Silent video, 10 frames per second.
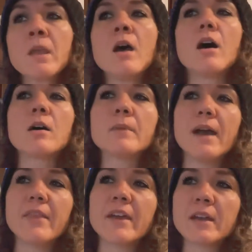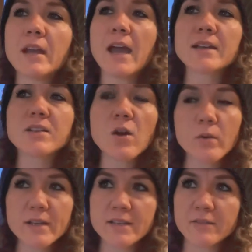And then as
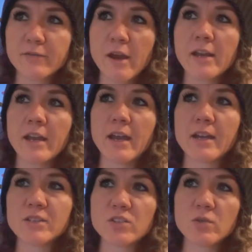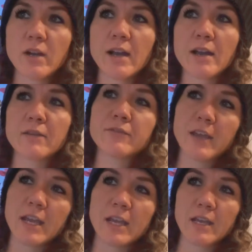always on Friday, I do have
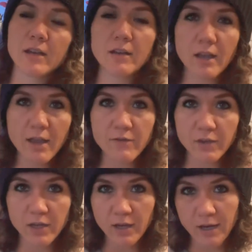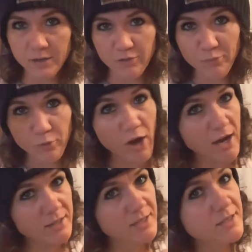a heavy kind of
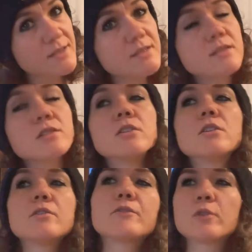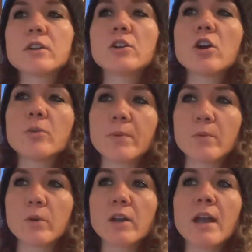practice for your open
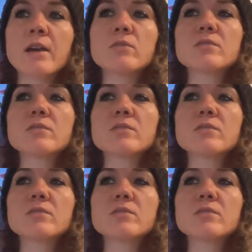workout.